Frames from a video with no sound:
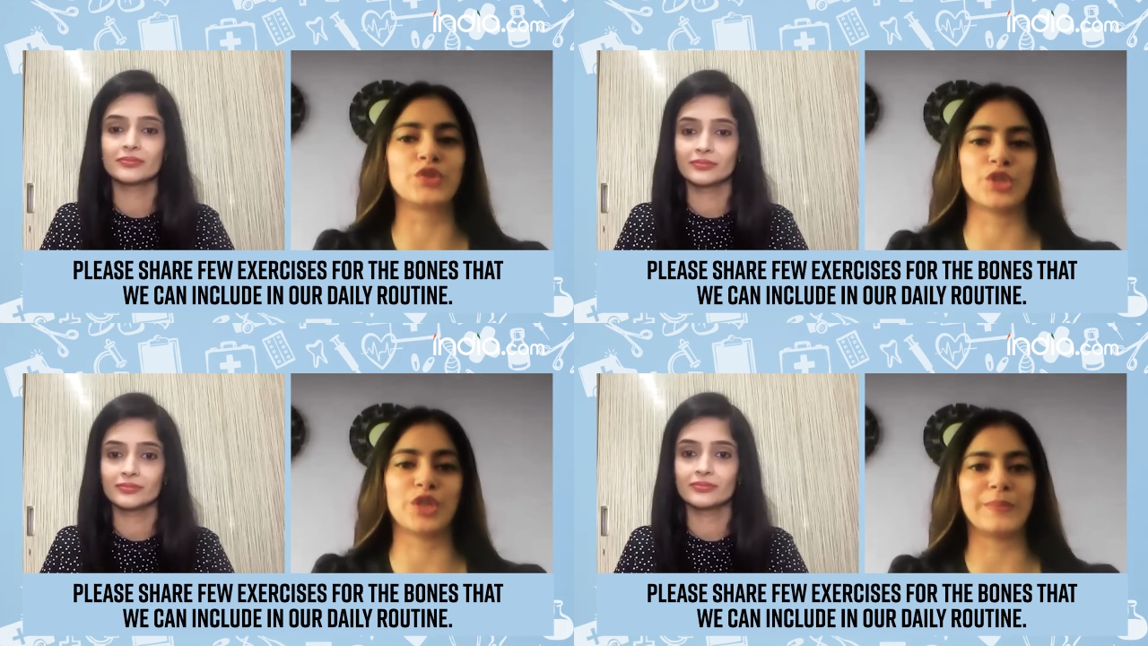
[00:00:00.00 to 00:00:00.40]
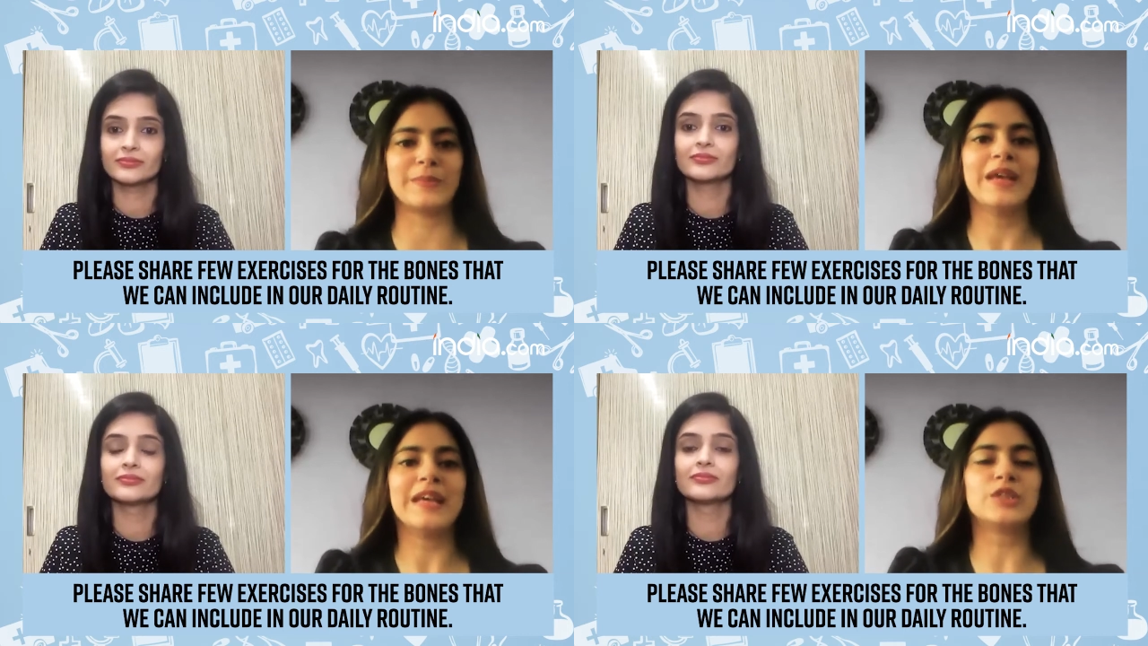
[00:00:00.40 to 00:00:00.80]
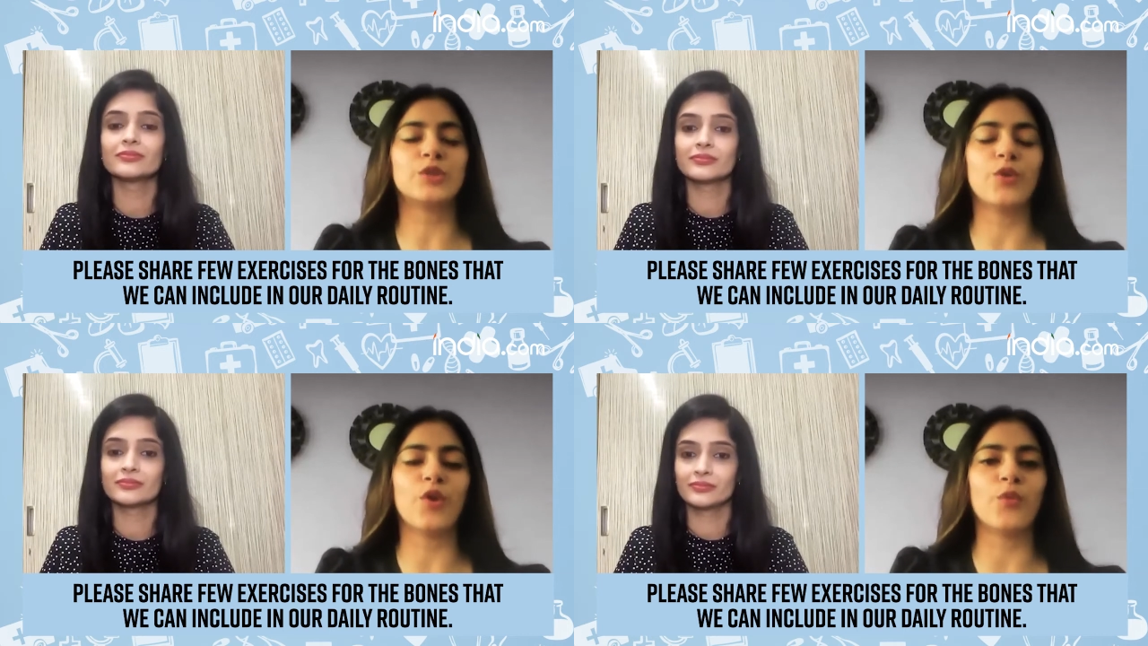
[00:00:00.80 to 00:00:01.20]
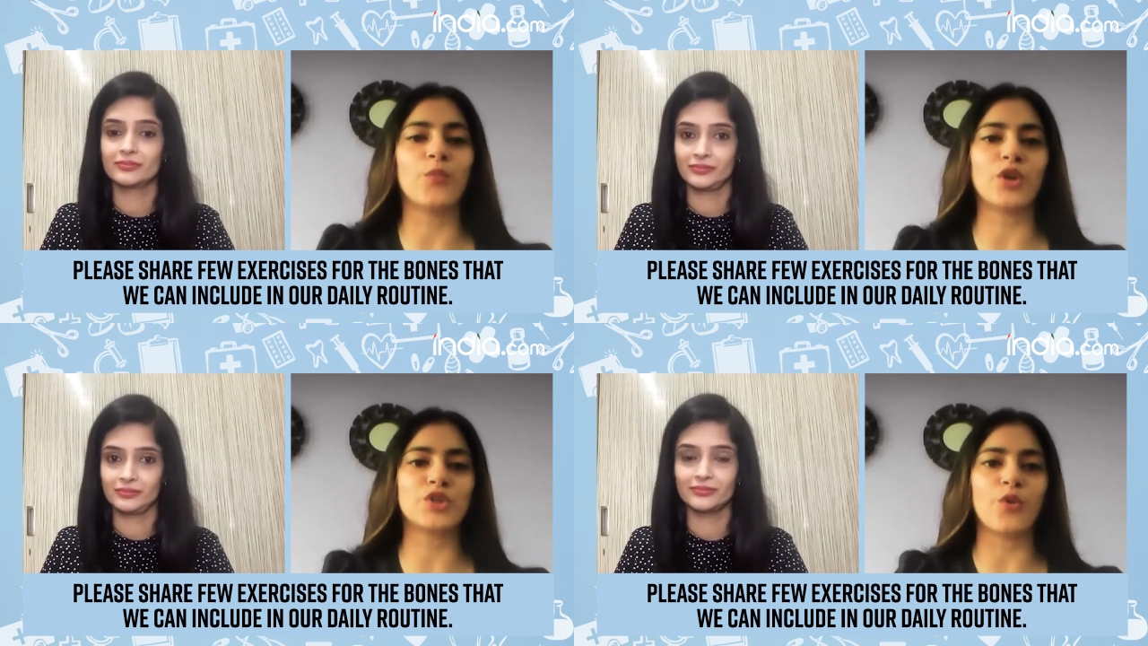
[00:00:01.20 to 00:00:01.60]
Speaker 1: to the gym, so or
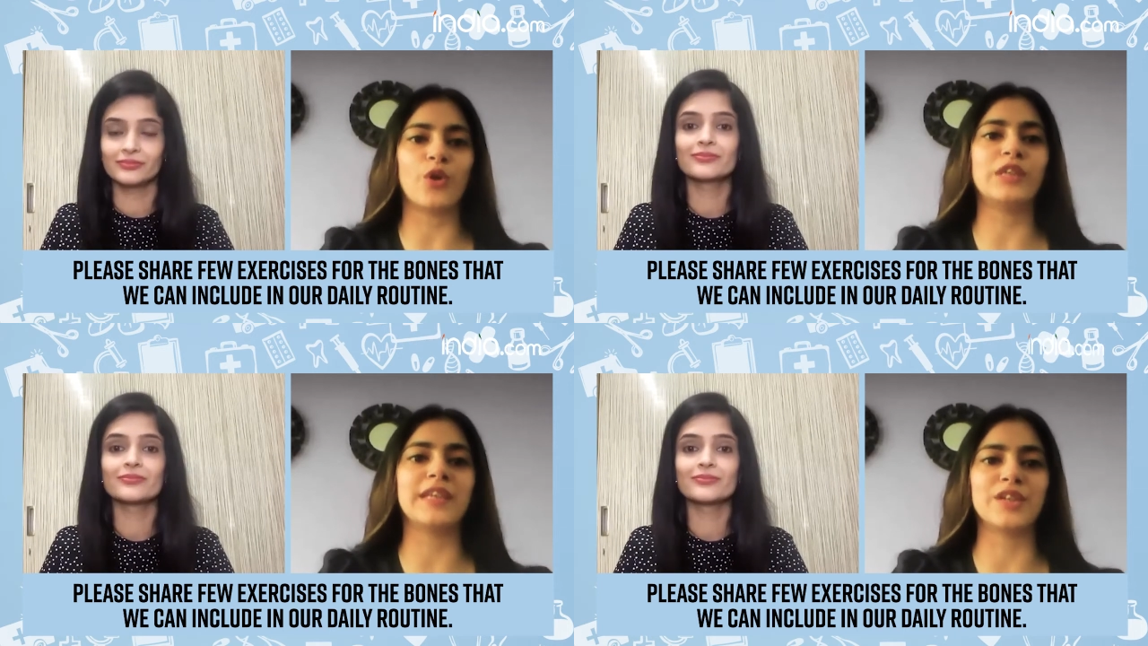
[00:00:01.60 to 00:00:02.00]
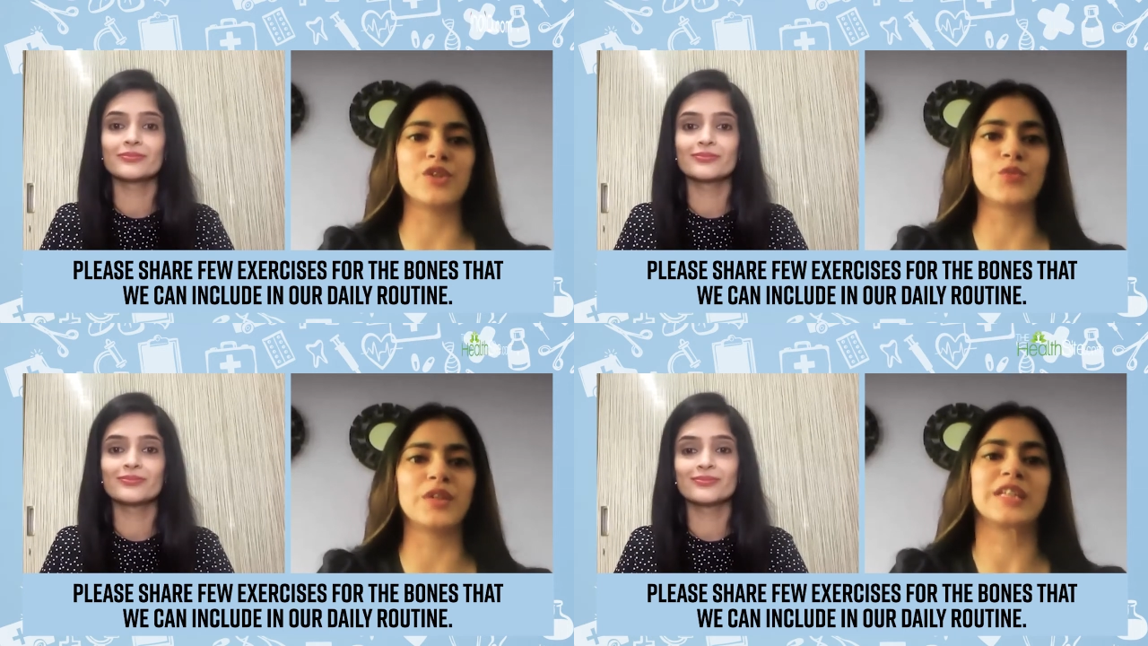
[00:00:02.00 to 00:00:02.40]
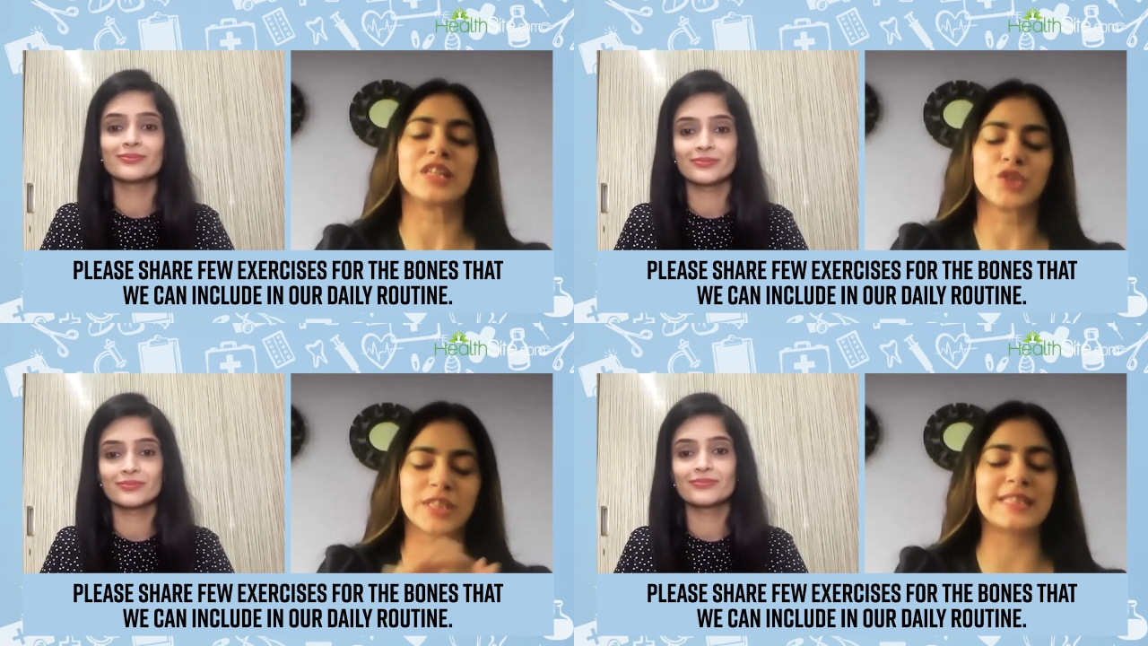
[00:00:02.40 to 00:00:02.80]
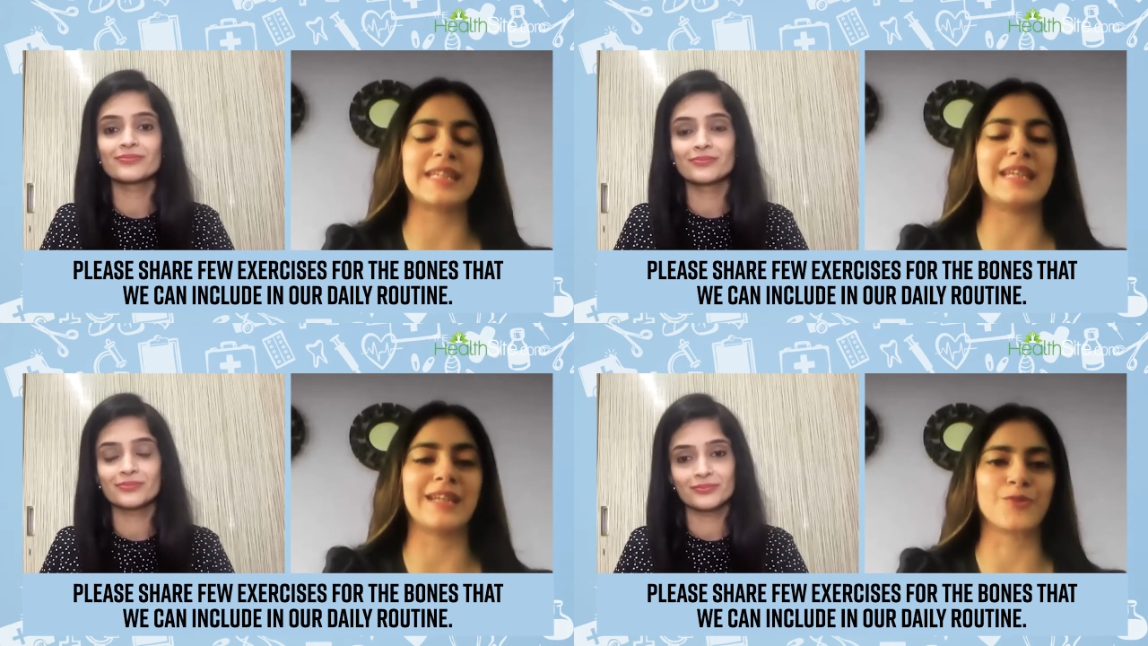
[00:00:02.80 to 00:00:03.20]
what all they can do at just
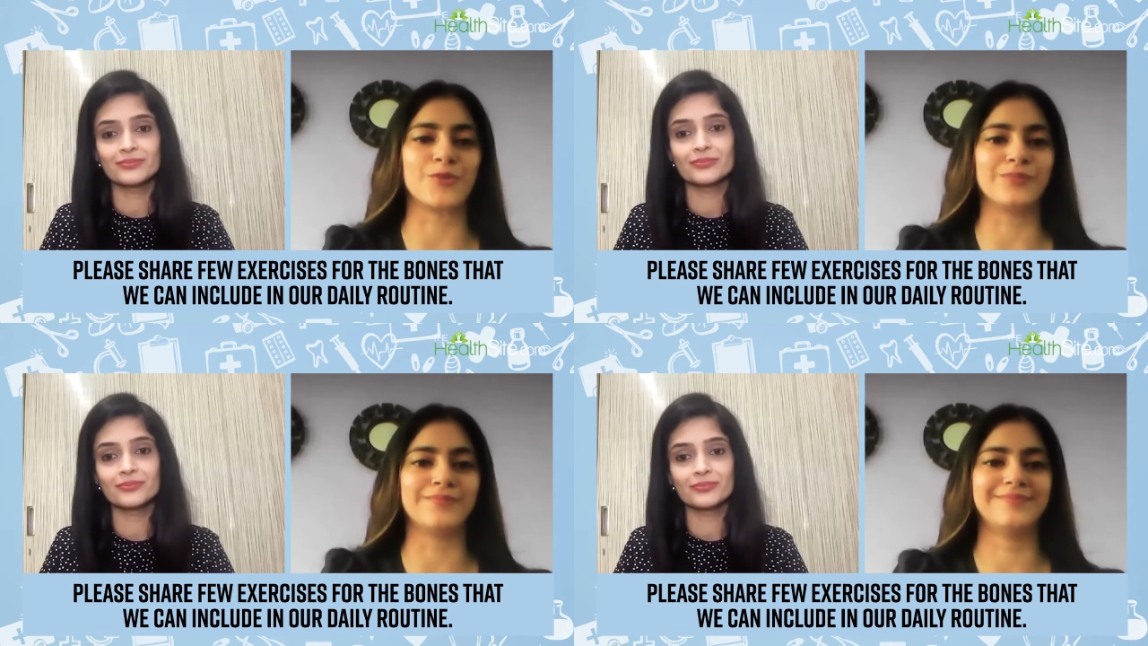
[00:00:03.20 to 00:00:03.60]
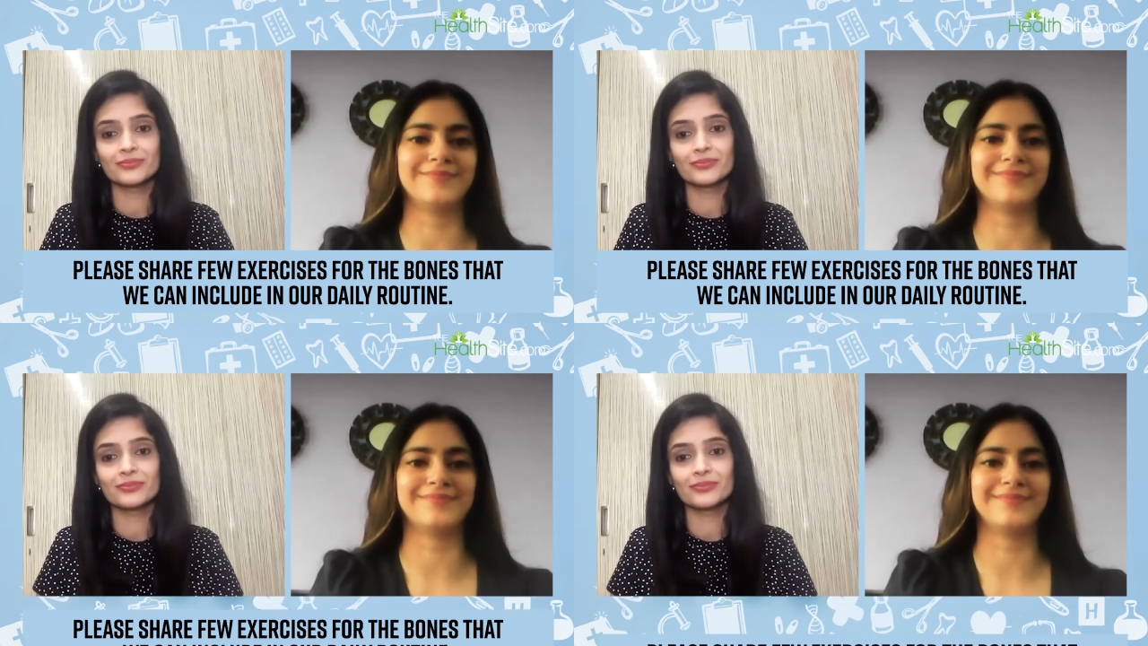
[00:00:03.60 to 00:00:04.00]
staying at home.